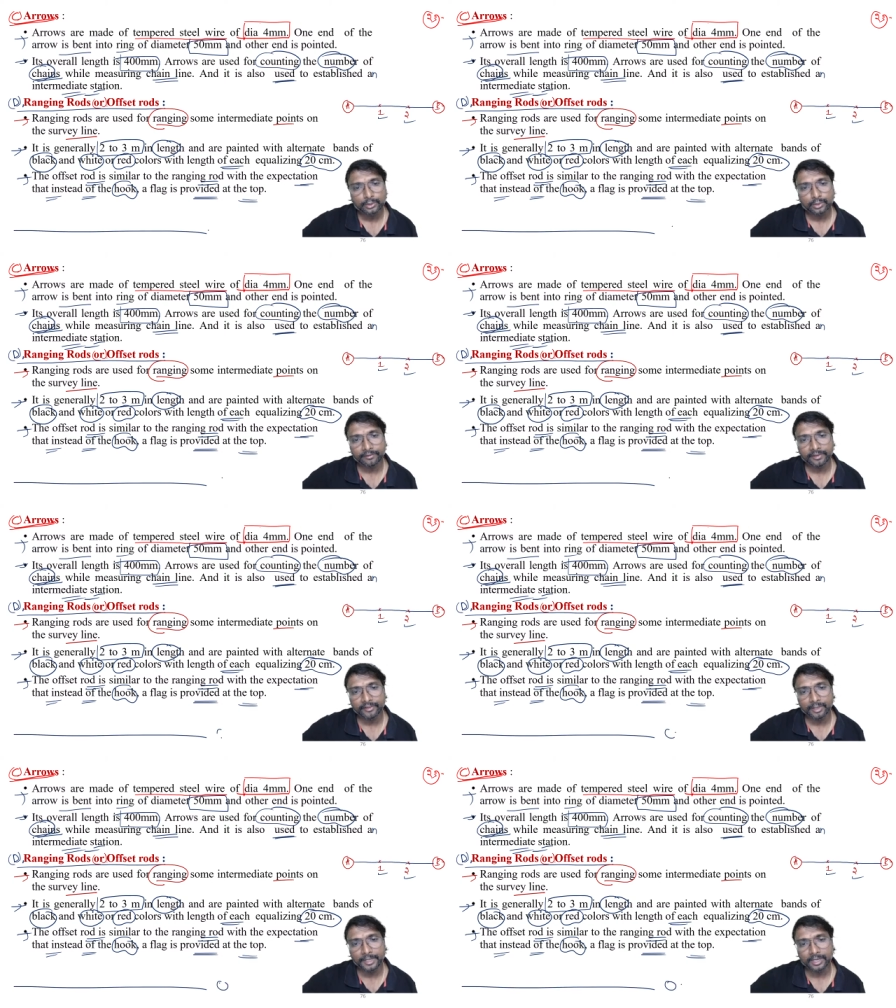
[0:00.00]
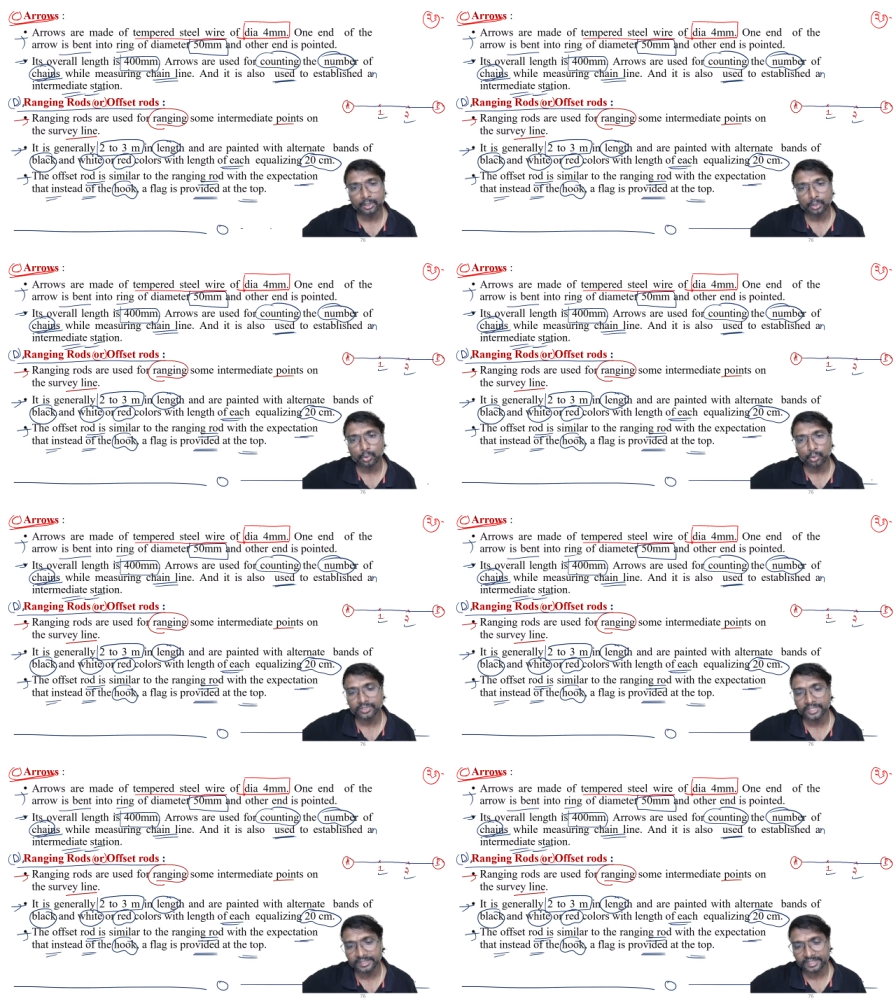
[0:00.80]
So we will be
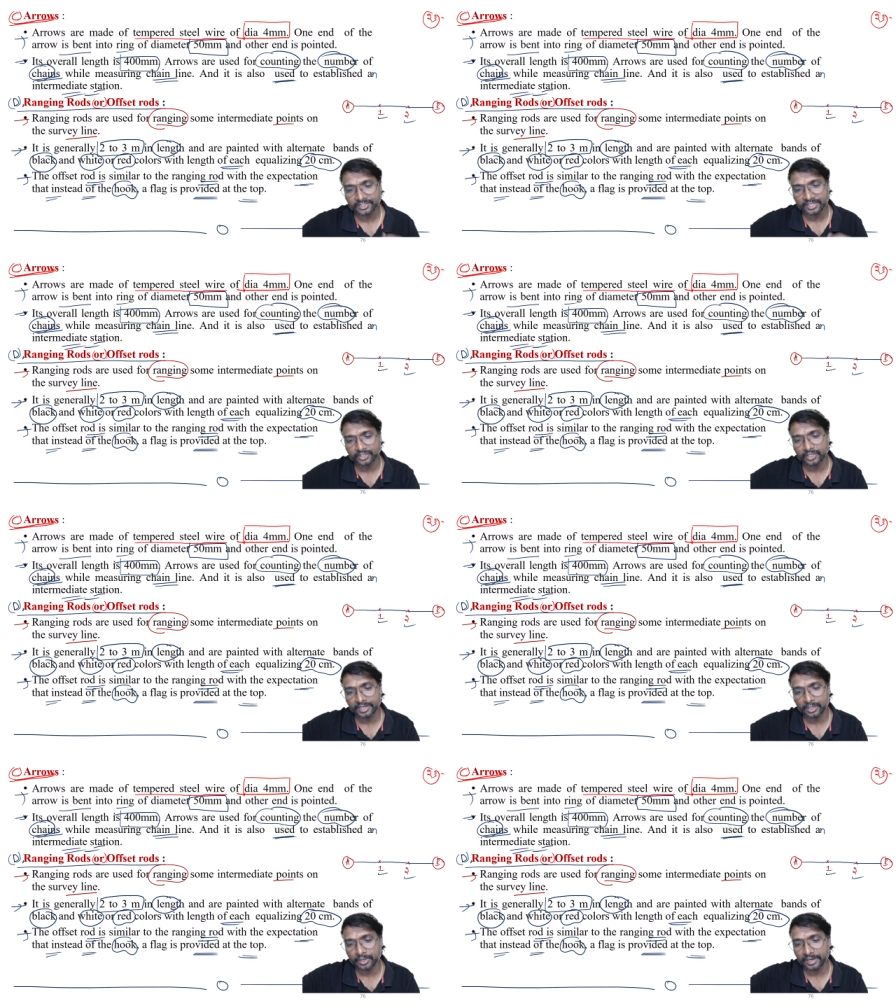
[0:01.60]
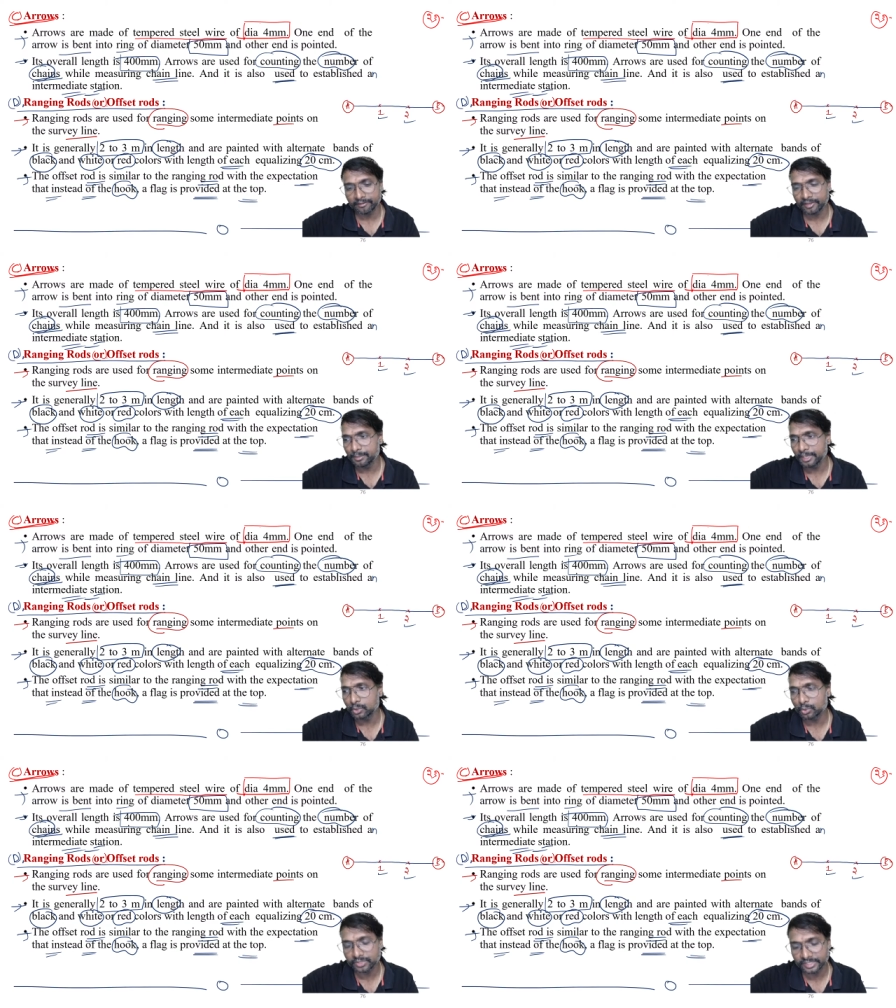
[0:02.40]
closing the session now, right? We'll be
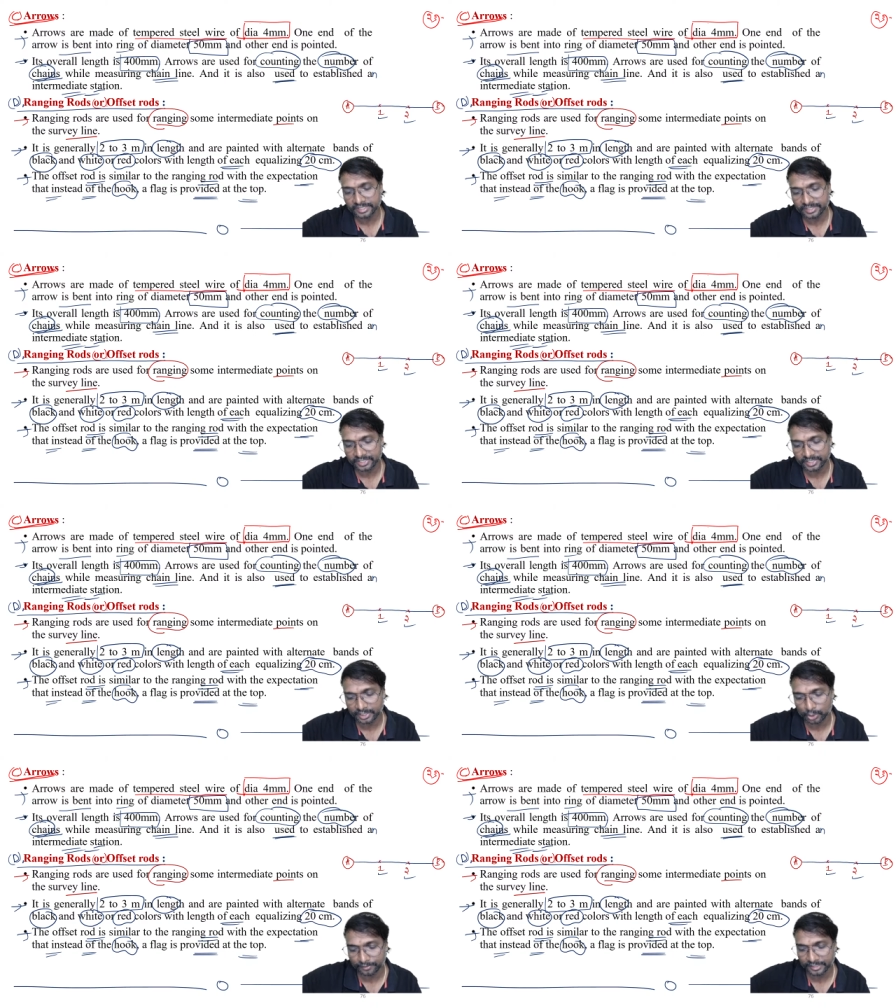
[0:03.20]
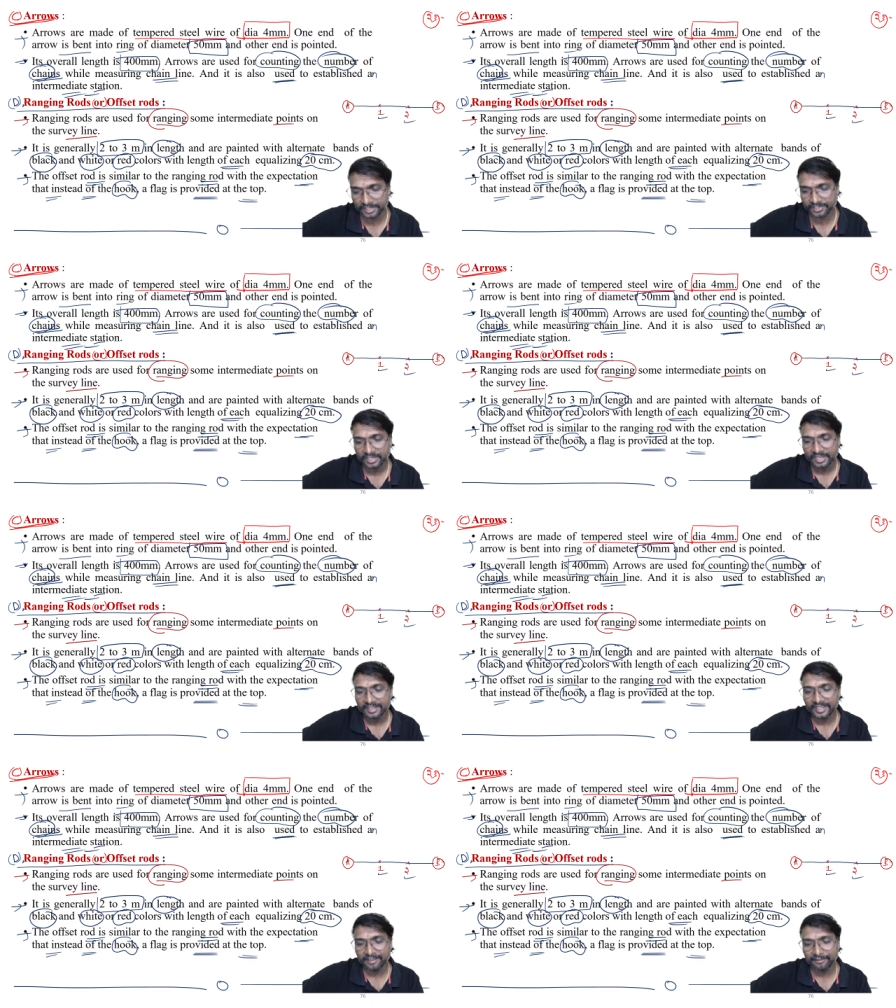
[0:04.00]
closing the session now with this
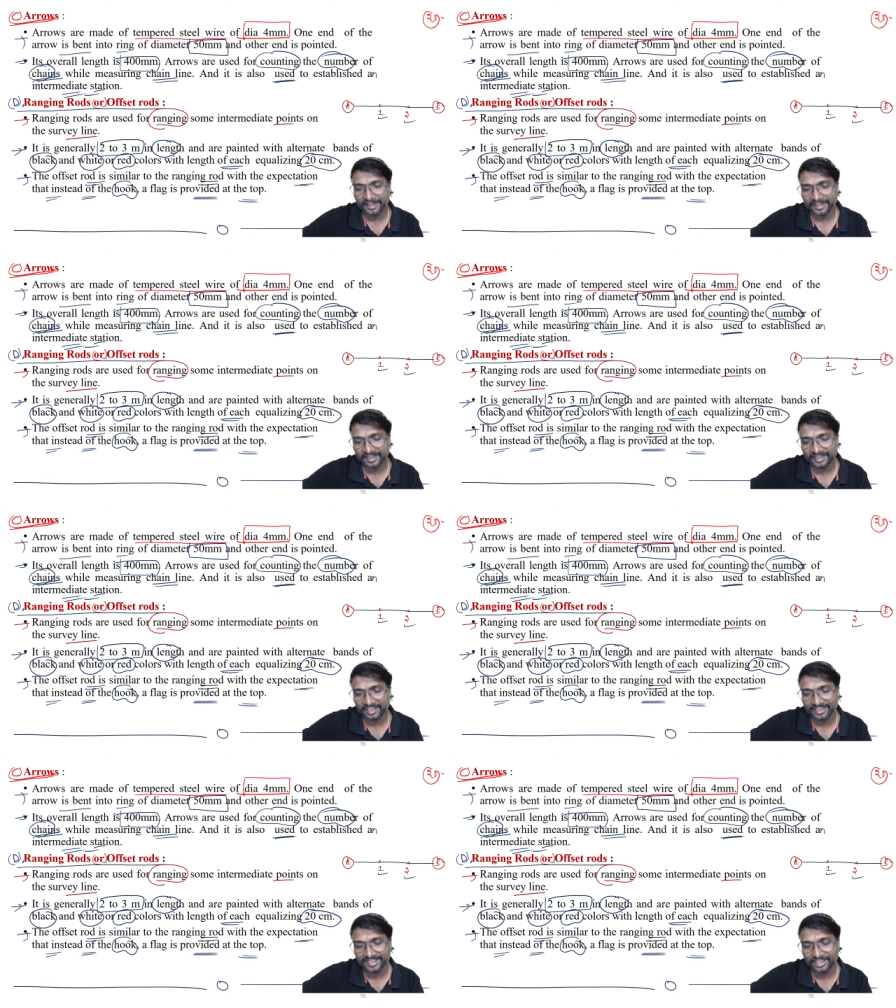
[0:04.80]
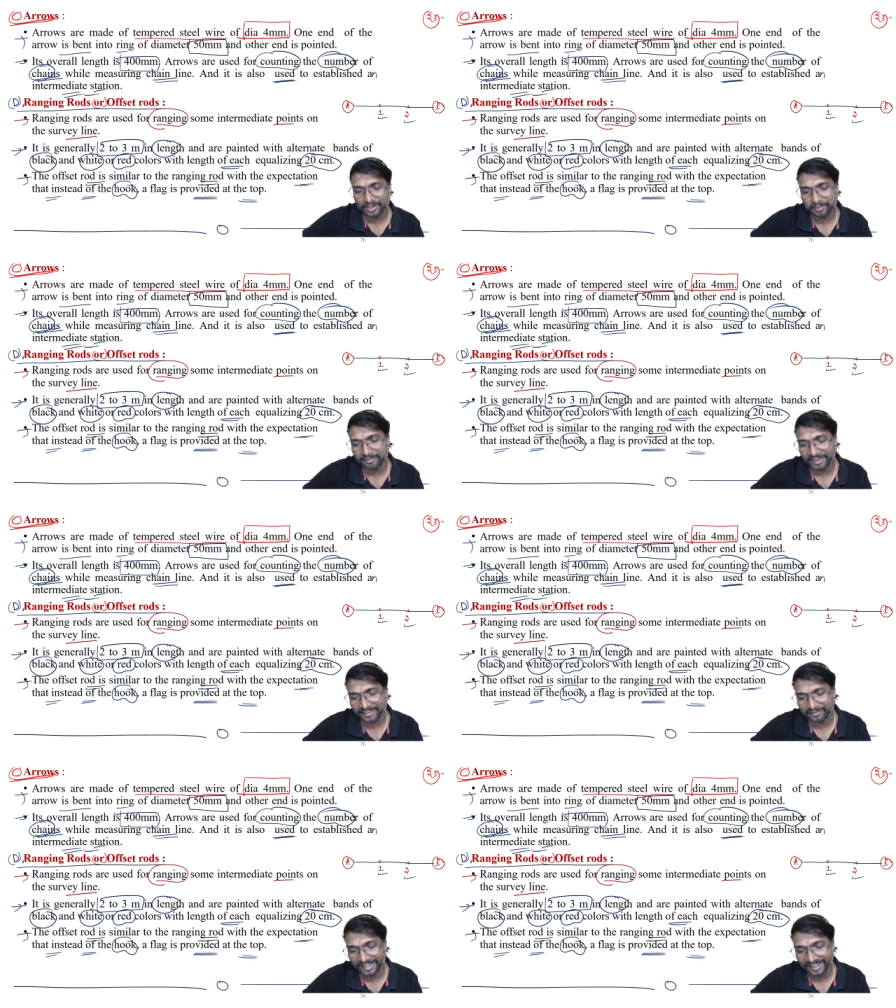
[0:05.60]
any flag, right? Need not be
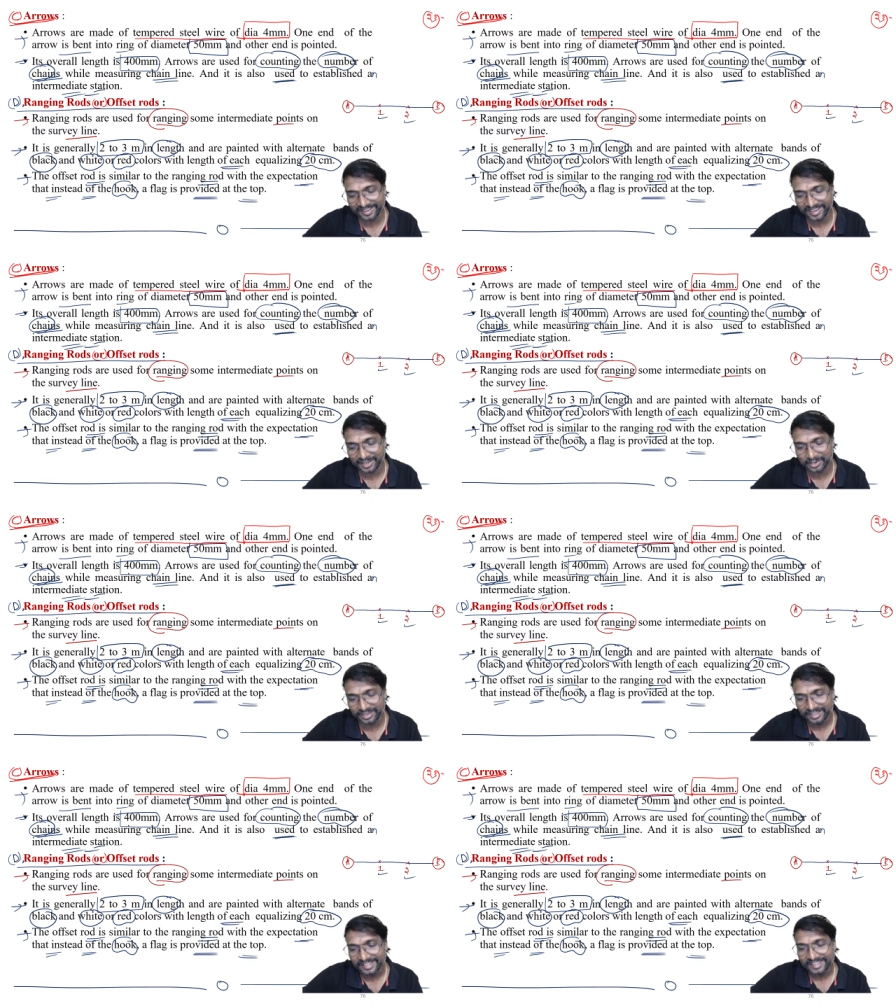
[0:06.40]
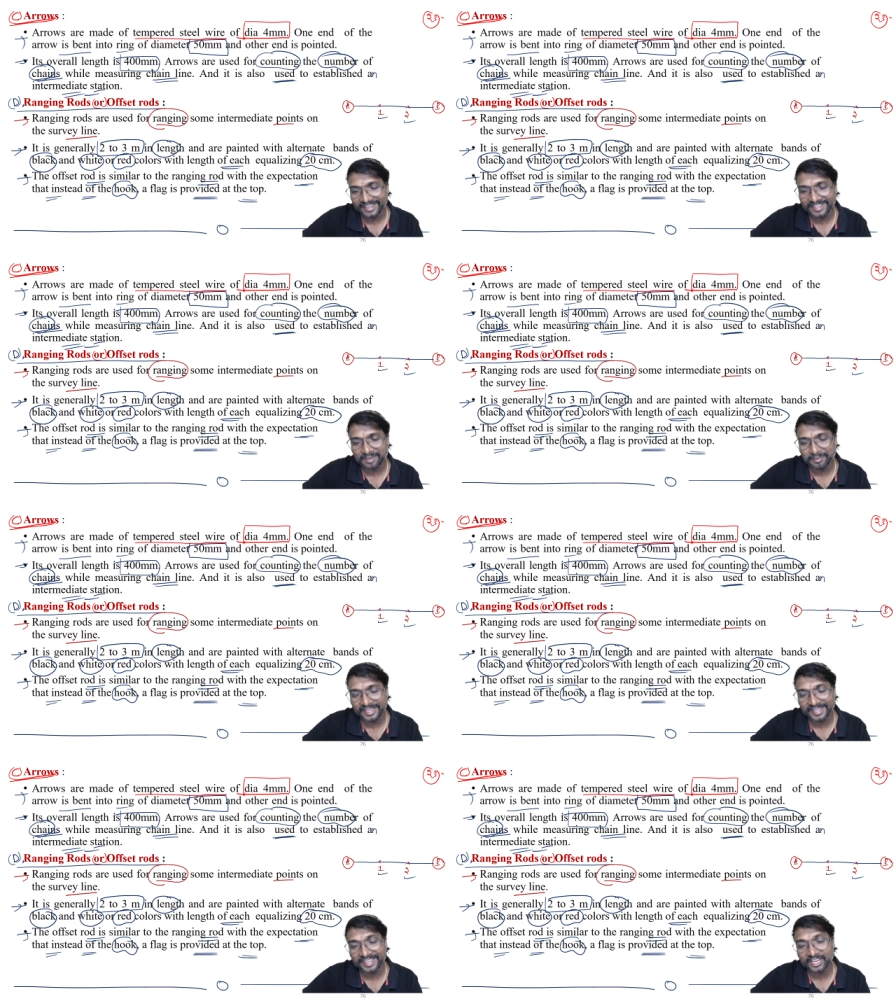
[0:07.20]
white flag, Harun. It can
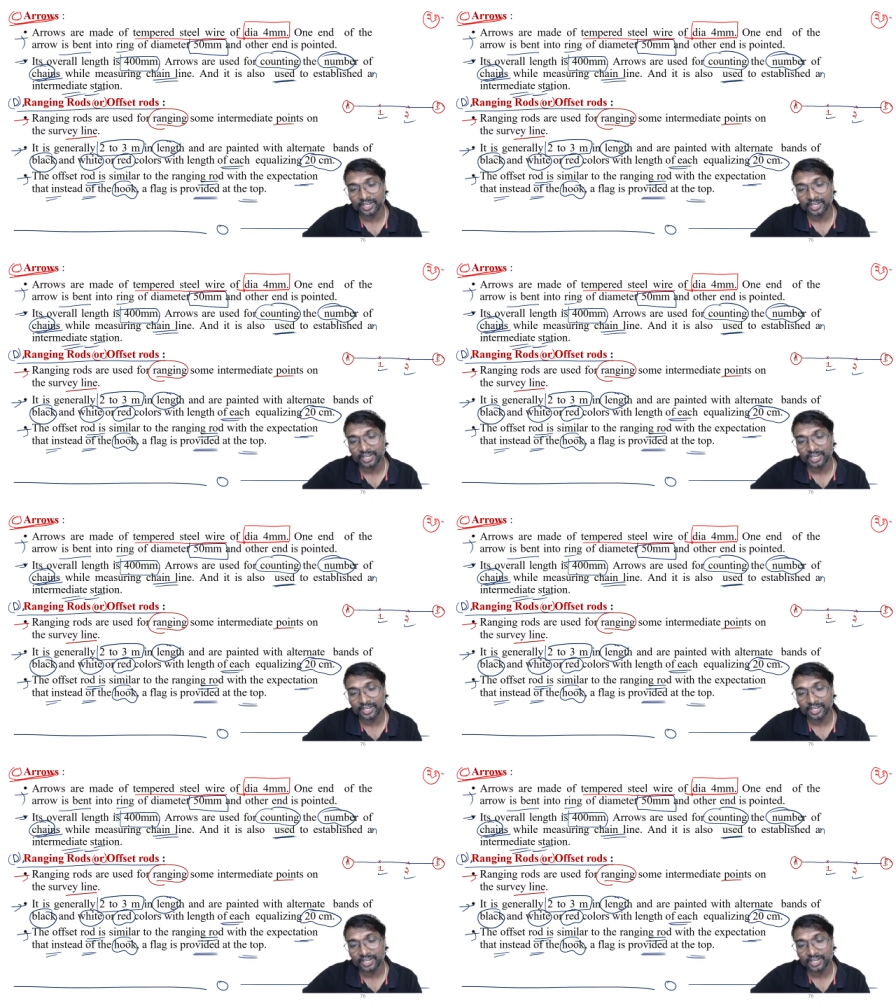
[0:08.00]
be any